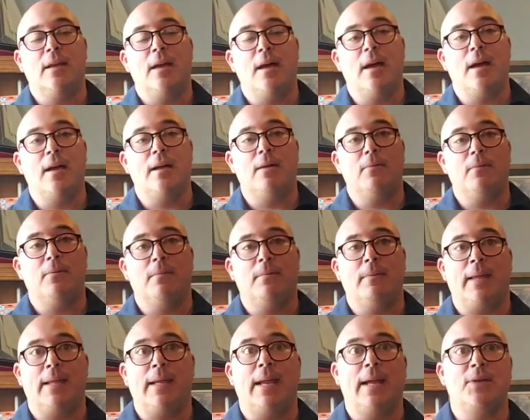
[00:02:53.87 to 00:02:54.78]

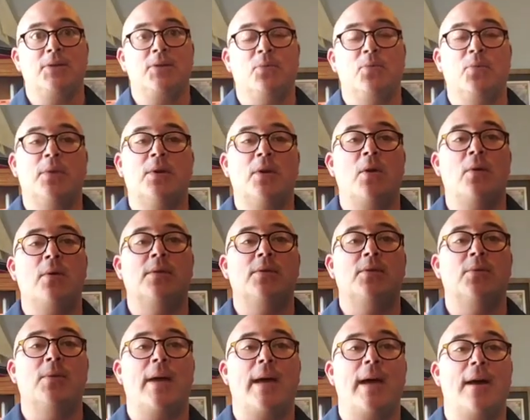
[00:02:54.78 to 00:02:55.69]
an agent would go
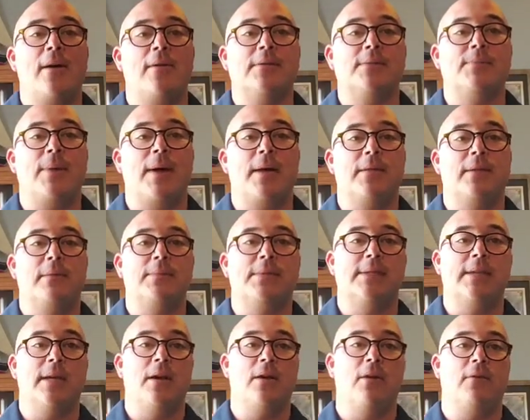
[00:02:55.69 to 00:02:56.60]
into a house by
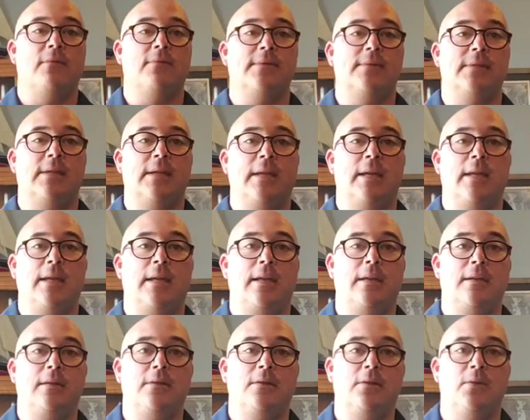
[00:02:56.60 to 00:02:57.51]
themselves
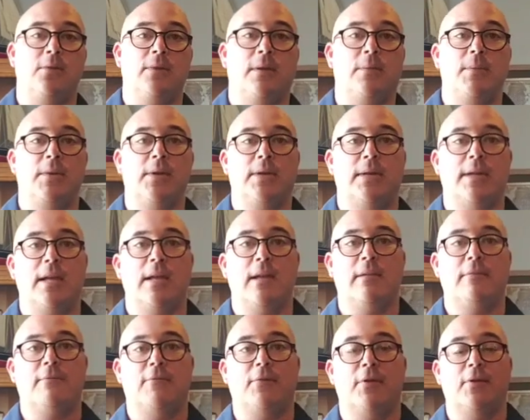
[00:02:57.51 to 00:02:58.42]
and you would
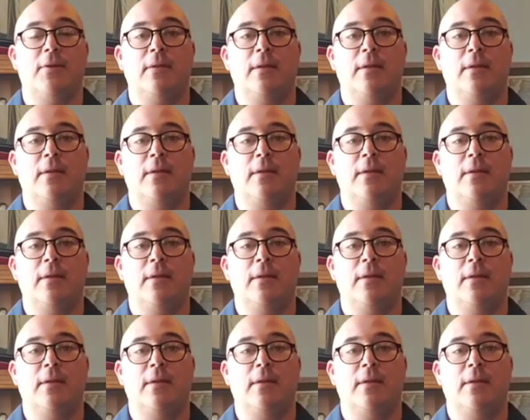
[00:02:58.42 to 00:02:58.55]
communicate